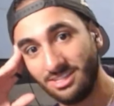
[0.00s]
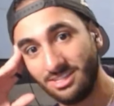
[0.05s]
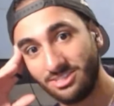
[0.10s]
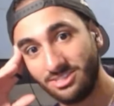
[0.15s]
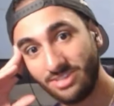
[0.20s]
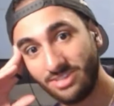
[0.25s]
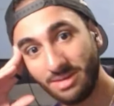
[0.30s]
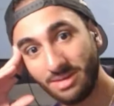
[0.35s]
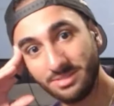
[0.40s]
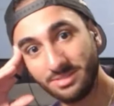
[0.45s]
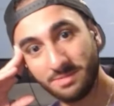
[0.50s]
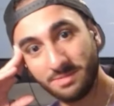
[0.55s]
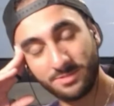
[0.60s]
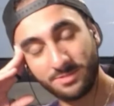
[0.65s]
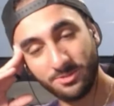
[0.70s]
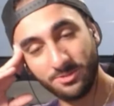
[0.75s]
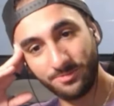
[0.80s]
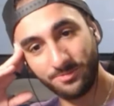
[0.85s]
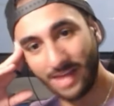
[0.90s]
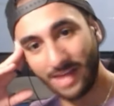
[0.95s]
So that was
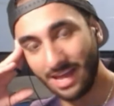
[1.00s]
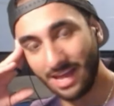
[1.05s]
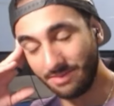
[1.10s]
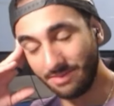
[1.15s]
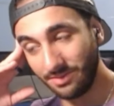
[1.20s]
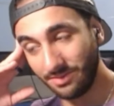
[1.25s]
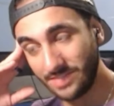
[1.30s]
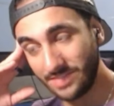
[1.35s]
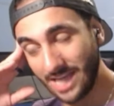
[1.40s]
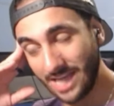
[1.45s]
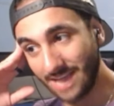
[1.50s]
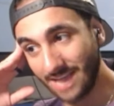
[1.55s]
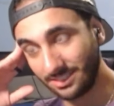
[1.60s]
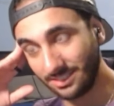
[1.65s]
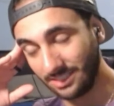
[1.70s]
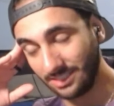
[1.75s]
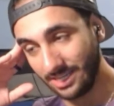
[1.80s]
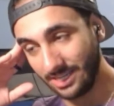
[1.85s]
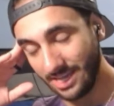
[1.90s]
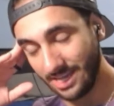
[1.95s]
episode 5 of The
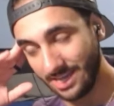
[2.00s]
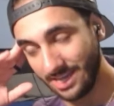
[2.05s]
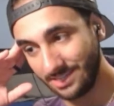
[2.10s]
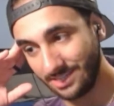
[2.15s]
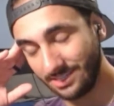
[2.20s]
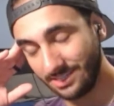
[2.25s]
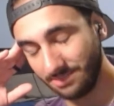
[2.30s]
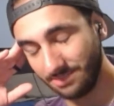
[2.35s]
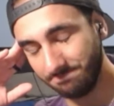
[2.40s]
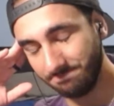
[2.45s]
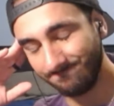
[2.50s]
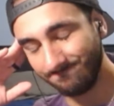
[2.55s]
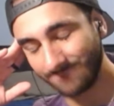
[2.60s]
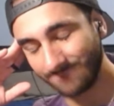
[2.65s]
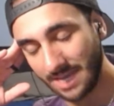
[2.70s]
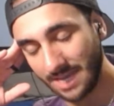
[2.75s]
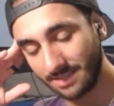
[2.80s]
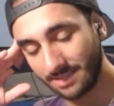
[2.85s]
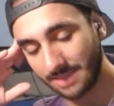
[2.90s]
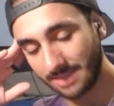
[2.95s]
Acolyte, and
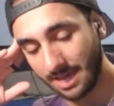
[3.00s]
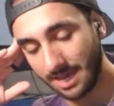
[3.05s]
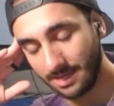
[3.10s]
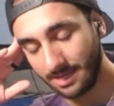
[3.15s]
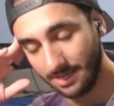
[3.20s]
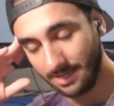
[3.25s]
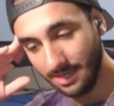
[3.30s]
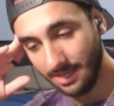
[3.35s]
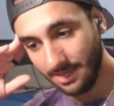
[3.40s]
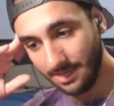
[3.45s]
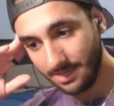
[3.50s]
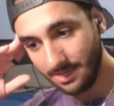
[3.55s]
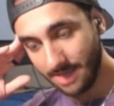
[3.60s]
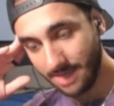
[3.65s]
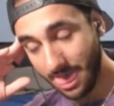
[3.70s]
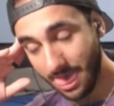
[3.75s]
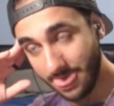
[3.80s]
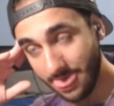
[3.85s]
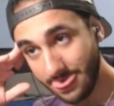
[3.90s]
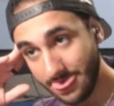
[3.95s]

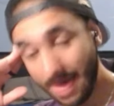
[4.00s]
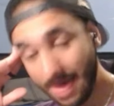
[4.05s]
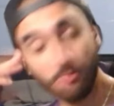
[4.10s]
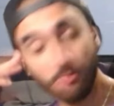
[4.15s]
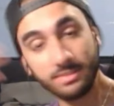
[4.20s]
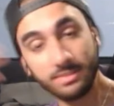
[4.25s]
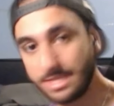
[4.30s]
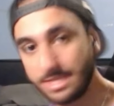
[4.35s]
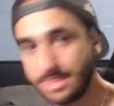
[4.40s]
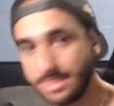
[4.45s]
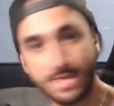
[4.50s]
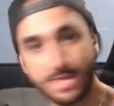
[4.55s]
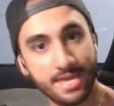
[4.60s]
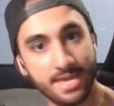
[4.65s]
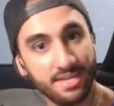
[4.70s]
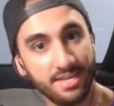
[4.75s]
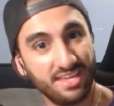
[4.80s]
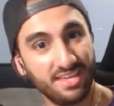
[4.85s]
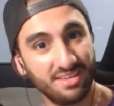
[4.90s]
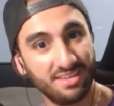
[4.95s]
that was a
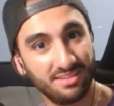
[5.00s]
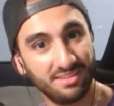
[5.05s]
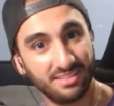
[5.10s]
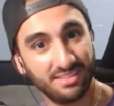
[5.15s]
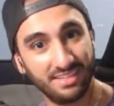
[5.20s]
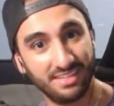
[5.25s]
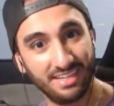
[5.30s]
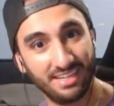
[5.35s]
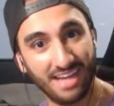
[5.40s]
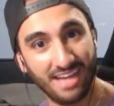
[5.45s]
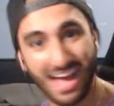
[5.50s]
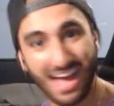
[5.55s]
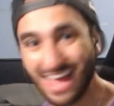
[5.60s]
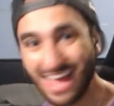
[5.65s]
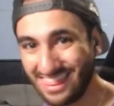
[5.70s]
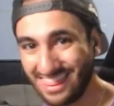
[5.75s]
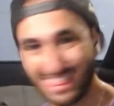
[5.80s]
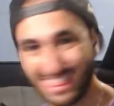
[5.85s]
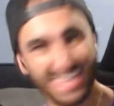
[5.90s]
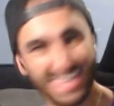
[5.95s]
thing.
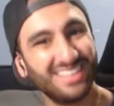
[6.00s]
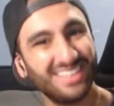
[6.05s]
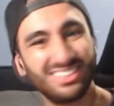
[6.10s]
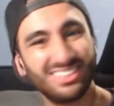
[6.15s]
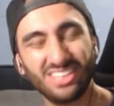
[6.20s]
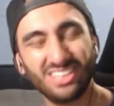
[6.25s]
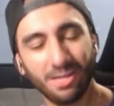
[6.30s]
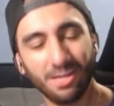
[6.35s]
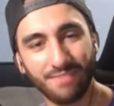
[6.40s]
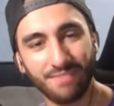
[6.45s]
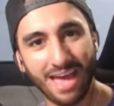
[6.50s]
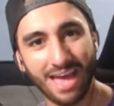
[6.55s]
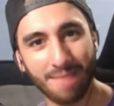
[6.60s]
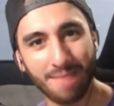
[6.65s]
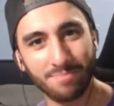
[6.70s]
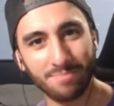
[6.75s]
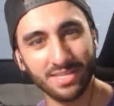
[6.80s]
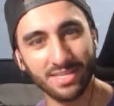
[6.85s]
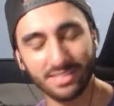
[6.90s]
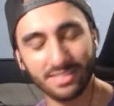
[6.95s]
I think stuff
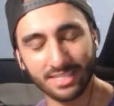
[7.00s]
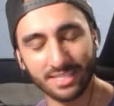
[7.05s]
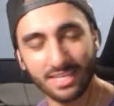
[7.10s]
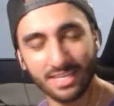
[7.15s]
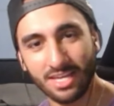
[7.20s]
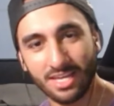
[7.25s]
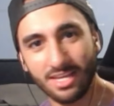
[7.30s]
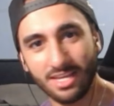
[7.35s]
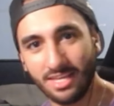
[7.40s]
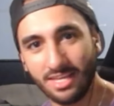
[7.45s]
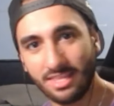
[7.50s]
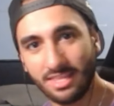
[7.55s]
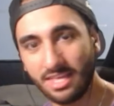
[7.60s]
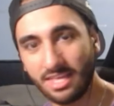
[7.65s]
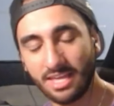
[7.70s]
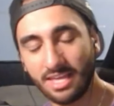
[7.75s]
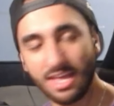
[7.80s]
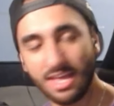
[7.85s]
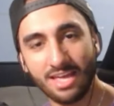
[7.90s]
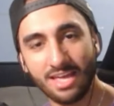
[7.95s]
happened. Like,
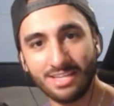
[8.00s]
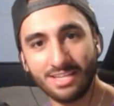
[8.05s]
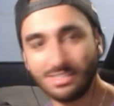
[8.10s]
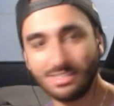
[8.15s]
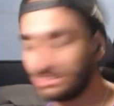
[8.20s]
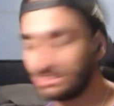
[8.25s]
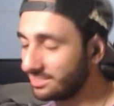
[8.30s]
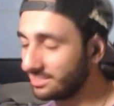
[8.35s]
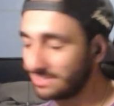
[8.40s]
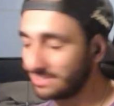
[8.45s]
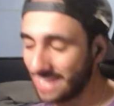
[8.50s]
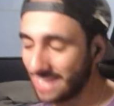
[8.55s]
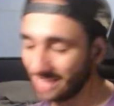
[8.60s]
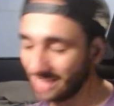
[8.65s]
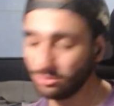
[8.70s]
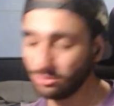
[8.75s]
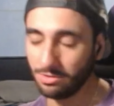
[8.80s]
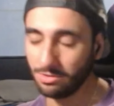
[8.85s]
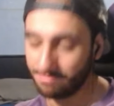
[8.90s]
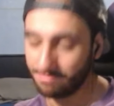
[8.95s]
the
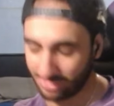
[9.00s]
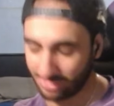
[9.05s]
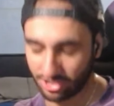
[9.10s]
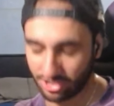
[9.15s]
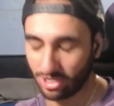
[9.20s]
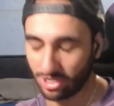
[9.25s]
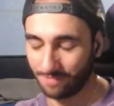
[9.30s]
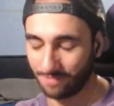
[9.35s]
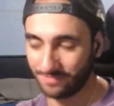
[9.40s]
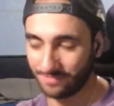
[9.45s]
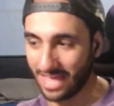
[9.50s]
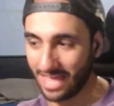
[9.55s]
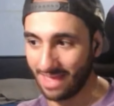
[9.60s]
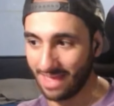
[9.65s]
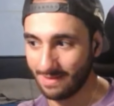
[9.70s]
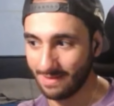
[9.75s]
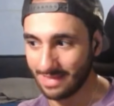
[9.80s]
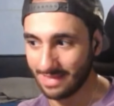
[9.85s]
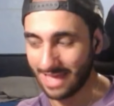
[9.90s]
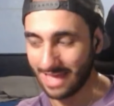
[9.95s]
actual stuff
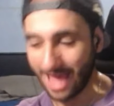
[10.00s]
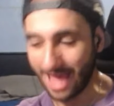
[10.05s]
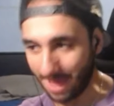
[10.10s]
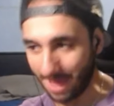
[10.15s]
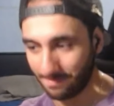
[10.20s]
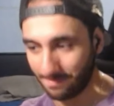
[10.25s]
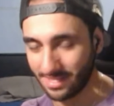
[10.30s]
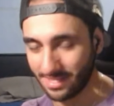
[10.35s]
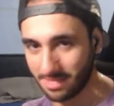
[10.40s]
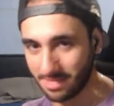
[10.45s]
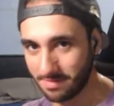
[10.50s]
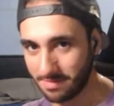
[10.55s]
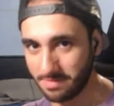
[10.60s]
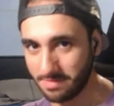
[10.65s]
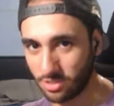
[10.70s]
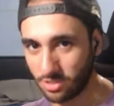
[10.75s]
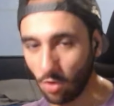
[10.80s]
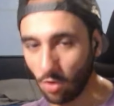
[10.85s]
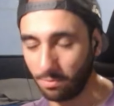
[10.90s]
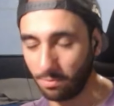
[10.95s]
that happened that made me
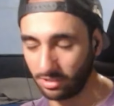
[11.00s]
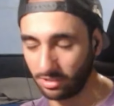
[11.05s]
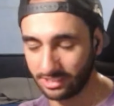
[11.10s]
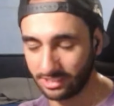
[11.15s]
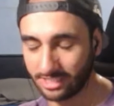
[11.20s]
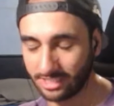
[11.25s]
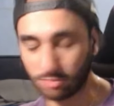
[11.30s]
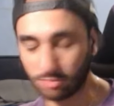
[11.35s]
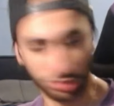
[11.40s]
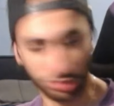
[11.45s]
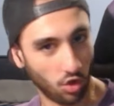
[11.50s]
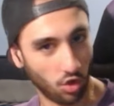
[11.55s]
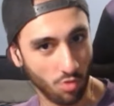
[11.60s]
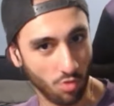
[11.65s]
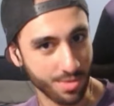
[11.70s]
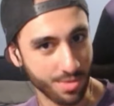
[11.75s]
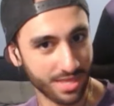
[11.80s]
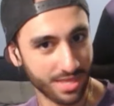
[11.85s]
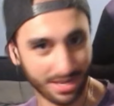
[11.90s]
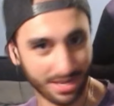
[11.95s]
go ballistic was
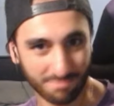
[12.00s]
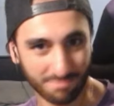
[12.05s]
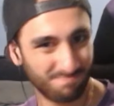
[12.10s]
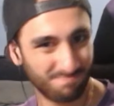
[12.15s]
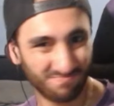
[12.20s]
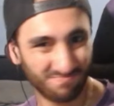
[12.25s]
only, like,